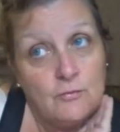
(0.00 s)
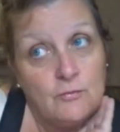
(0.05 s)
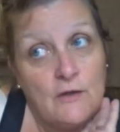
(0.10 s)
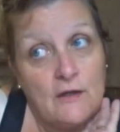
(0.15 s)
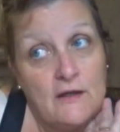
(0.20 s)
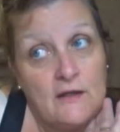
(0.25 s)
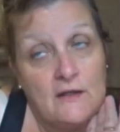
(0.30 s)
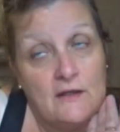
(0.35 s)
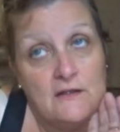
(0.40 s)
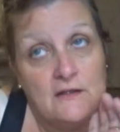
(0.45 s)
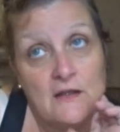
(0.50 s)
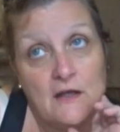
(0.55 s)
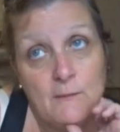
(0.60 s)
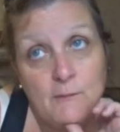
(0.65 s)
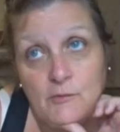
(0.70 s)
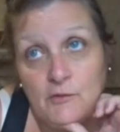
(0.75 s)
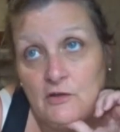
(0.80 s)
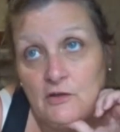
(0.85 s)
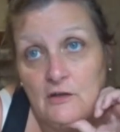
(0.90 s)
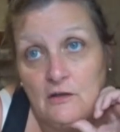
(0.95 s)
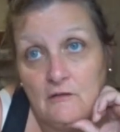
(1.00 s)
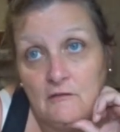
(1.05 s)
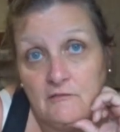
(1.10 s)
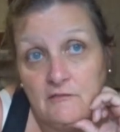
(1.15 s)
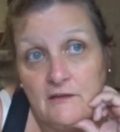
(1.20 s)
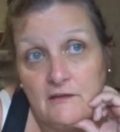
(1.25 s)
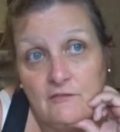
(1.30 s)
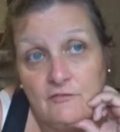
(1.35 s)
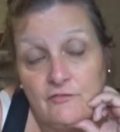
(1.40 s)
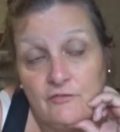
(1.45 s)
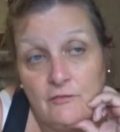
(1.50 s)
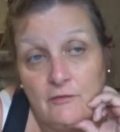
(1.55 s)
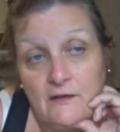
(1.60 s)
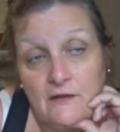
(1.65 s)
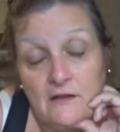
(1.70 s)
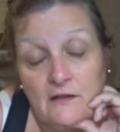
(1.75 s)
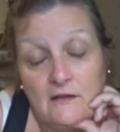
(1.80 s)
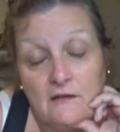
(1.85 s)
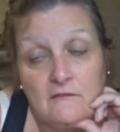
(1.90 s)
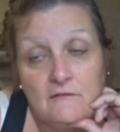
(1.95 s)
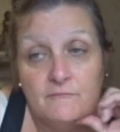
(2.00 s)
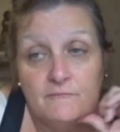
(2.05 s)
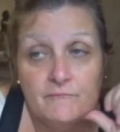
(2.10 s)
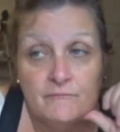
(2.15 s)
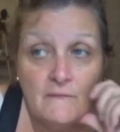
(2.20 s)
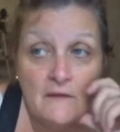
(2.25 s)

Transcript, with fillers: and I put it over there for right now.